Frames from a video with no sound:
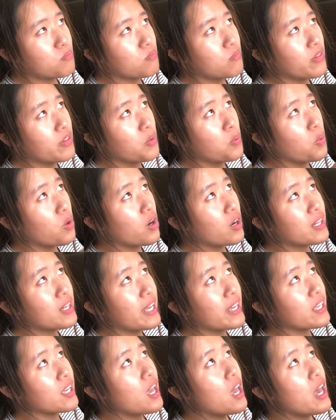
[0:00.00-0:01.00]
the work,
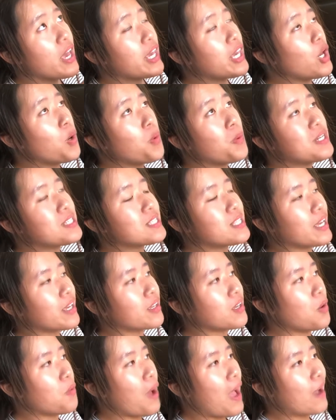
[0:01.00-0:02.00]
like he always like
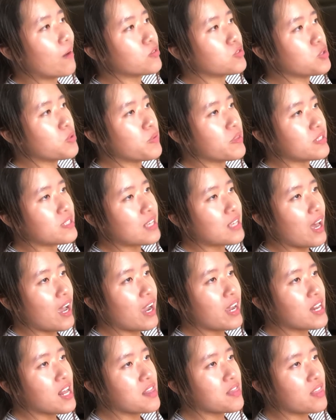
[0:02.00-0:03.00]
go out to the
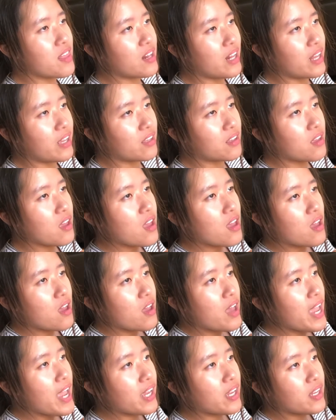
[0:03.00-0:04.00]
side and then like
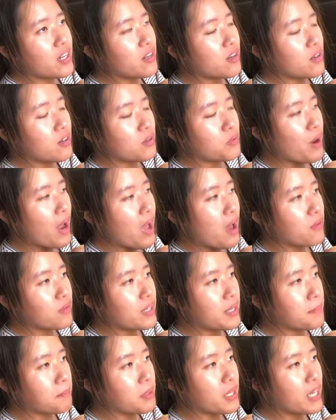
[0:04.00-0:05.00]
hanging around
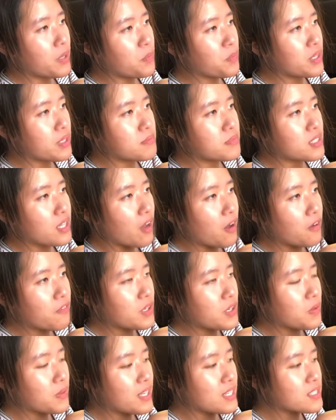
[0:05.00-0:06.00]
like play with himself
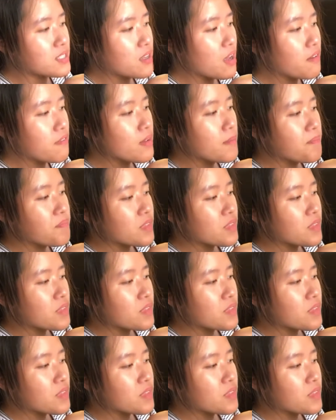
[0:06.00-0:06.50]
and all that stuff.